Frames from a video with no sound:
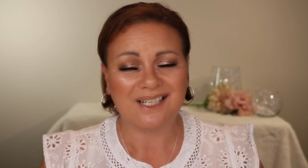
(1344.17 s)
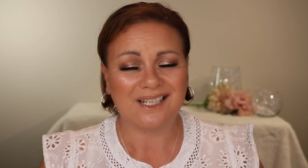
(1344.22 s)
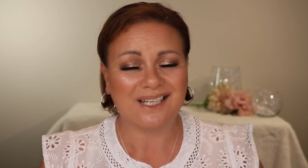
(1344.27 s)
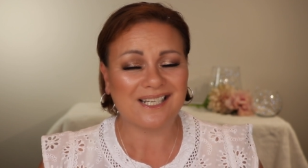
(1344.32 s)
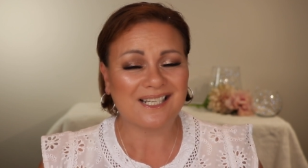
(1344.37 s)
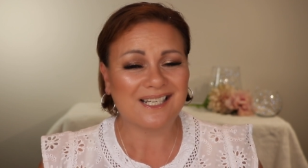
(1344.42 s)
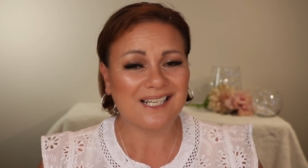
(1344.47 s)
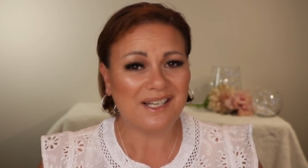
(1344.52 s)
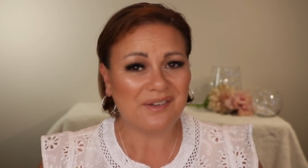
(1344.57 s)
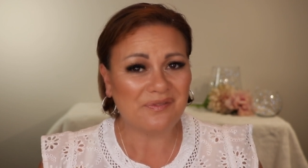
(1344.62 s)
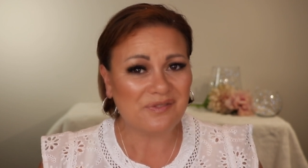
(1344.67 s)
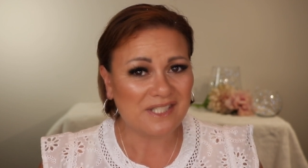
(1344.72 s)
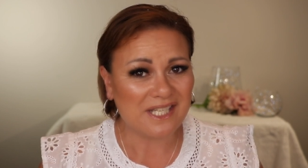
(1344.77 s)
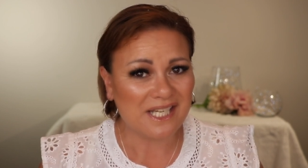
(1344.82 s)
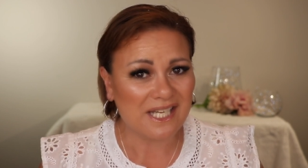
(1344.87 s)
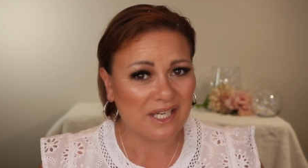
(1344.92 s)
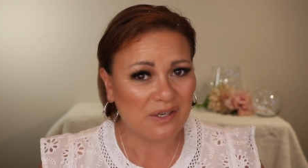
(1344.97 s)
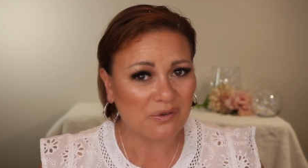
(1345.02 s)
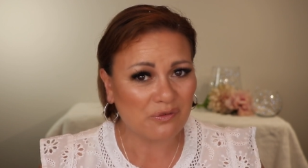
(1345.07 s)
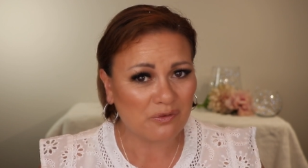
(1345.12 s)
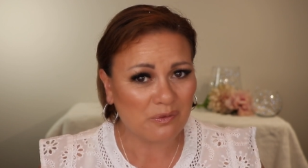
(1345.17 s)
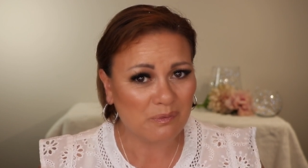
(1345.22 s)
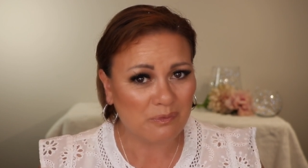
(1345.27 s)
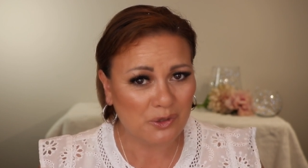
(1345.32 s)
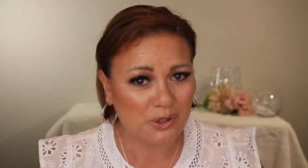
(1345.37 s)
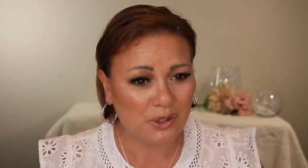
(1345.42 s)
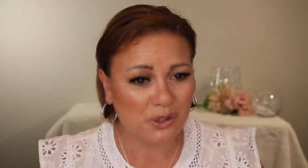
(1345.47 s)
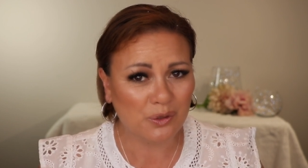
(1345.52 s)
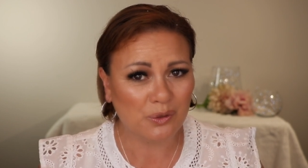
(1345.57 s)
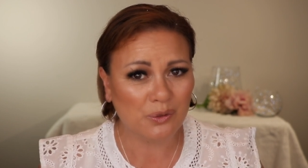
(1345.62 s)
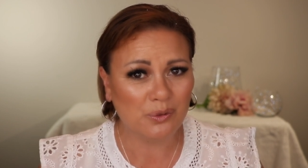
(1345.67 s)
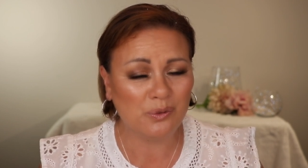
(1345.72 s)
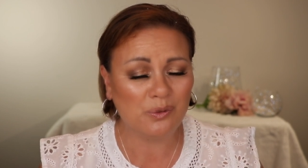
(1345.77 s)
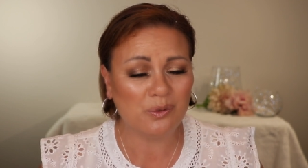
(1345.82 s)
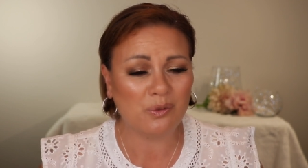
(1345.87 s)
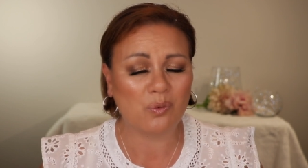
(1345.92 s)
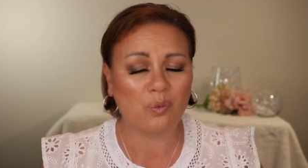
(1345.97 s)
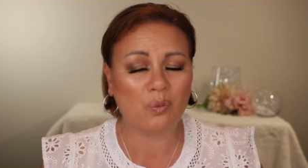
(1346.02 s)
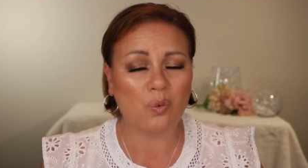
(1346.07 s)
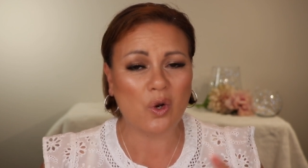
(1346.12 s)
I'd love to hear from
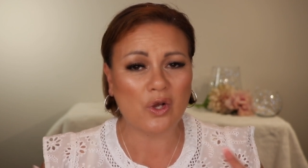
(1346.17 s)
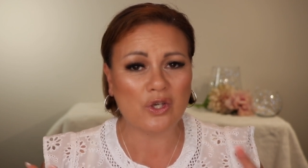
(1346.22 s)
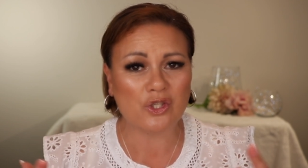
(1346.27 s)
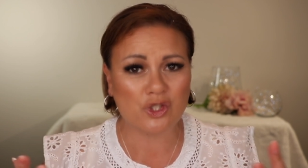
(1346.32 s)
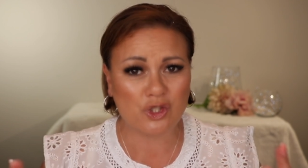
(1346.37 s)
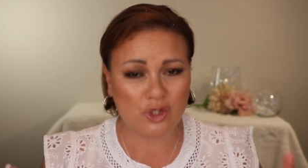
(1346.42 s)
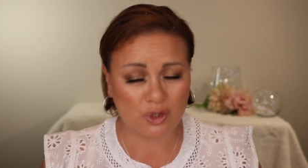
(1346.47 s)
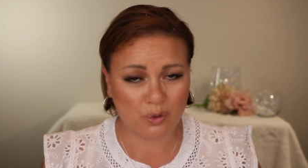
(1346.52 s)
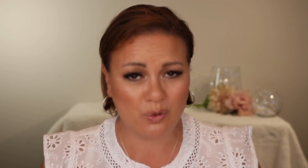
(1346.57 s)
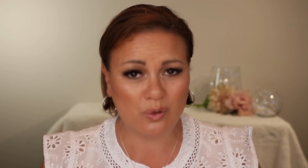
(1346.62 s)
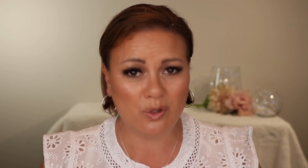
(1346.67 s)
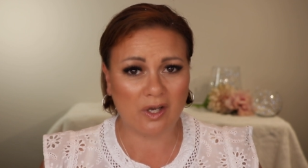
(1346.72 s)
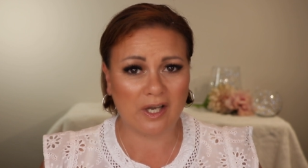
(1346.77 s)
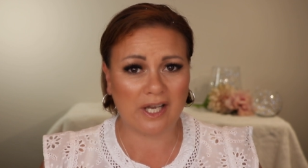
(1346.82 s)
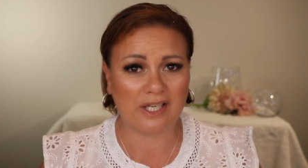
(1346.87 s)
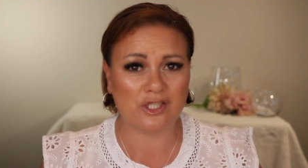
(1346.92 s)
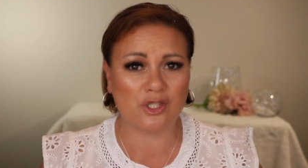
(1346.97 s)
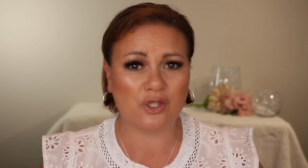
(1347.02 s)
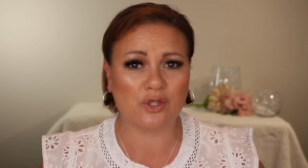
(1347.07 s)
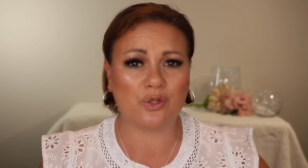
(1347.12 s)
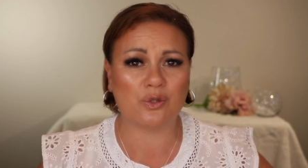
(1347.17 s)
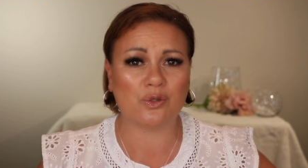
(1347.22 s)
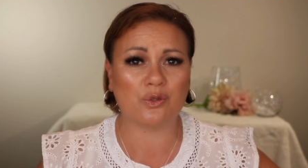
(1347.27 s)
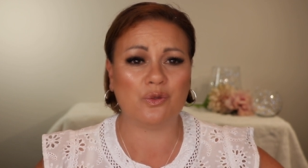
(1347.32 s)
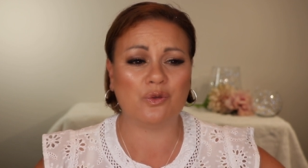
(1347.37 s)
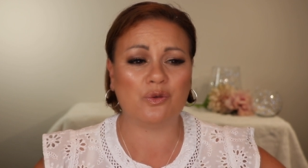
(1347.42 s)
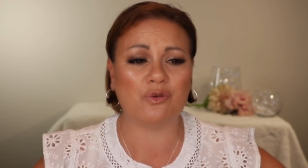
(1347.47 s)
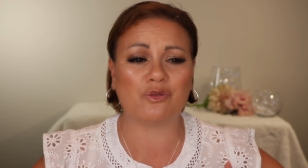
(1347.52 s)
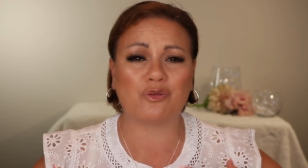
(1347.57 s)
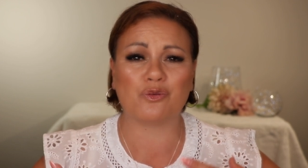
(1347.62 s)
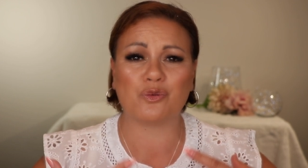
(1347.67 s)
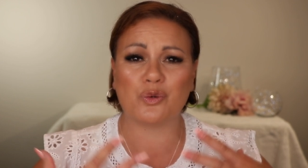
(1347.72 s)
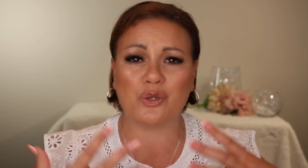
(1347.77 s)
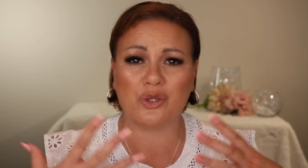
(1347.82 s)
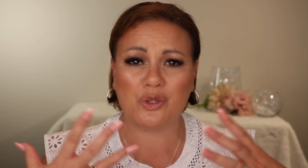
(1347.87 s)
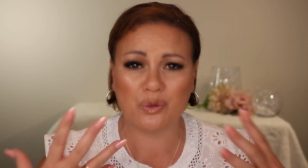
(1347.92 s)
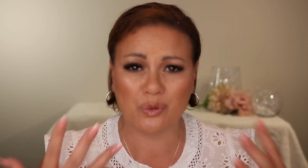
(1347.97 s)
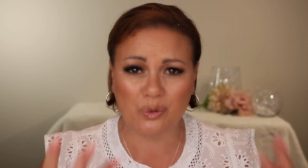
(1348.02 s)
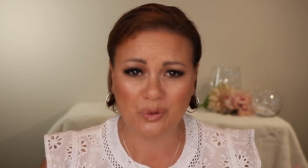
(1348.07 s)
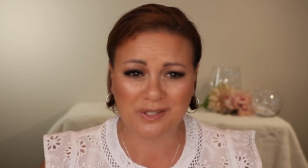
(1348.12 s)
you what you like to do for
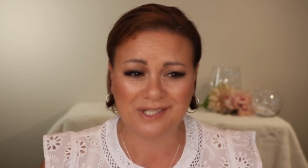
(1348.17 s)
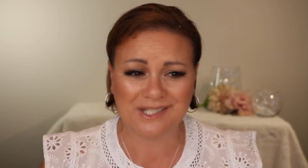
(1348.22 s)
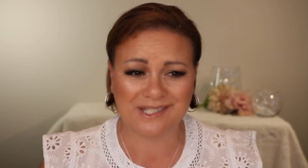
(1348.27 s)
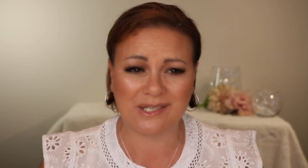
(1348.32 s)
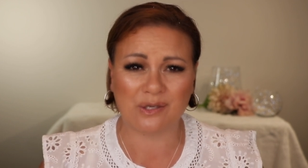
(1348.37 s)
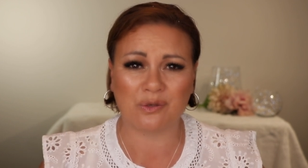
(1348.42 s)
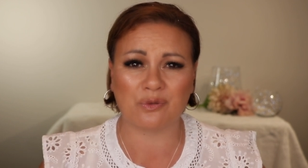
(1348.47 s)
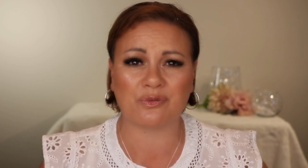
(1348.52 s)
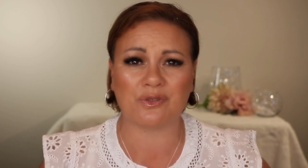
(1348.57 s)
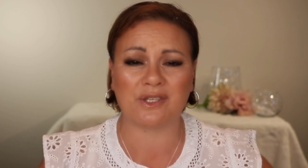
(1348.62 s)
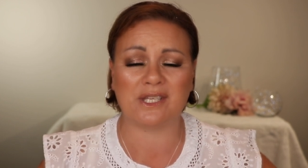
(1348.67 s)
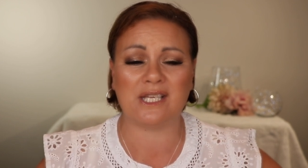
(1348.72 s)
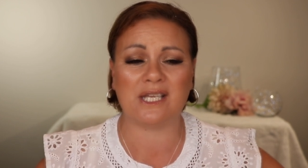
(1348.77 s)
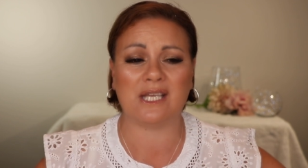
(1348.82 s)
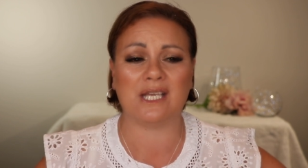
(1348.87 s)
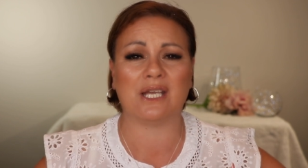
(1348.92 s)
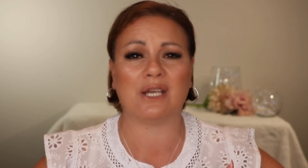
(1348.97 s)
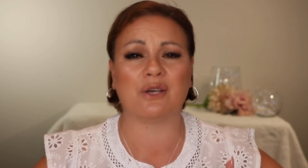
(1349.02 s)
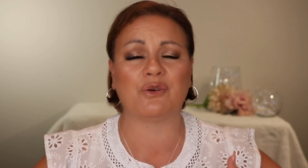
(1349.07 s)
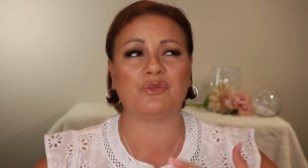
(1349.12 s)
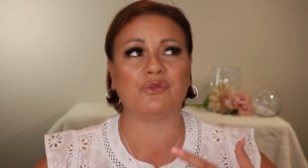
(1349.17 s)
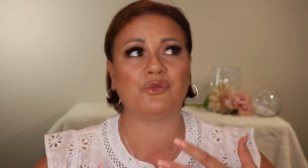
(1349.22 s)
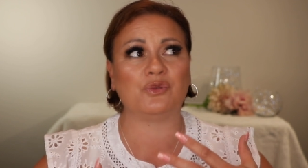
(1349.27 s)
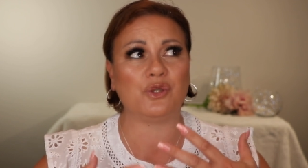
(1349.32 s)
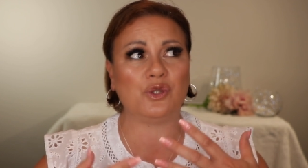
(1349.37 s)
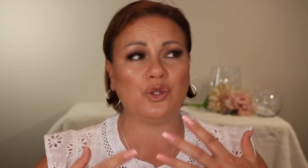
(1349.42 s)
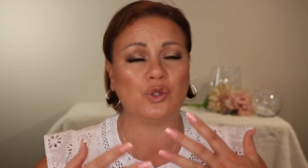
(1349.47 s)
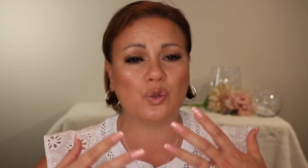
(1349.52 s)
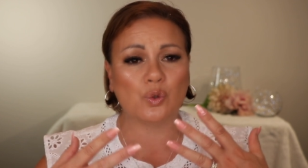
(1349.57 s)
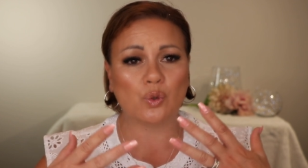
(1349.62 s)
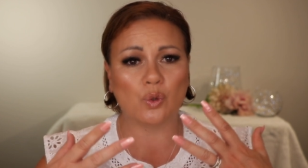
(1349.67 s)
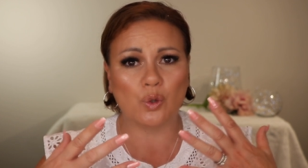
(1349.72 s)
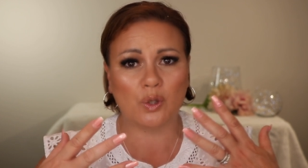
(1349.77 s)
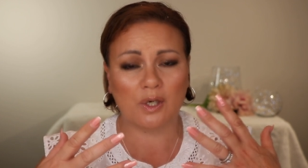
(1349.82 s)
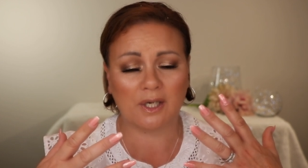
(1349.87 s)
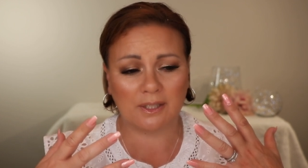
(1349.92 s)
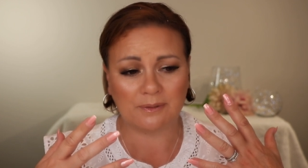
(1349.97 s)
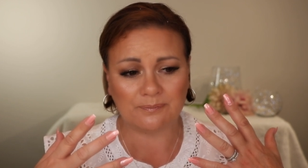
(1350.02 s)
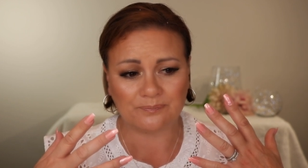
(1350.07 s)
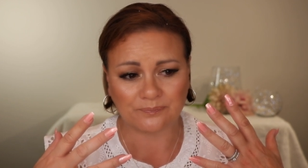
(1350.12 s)
your self-care, for
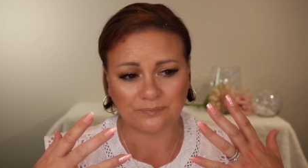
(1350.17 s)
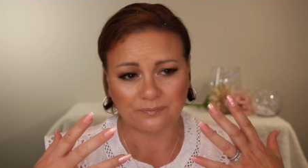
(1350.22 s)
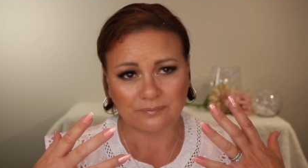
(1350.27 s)
your,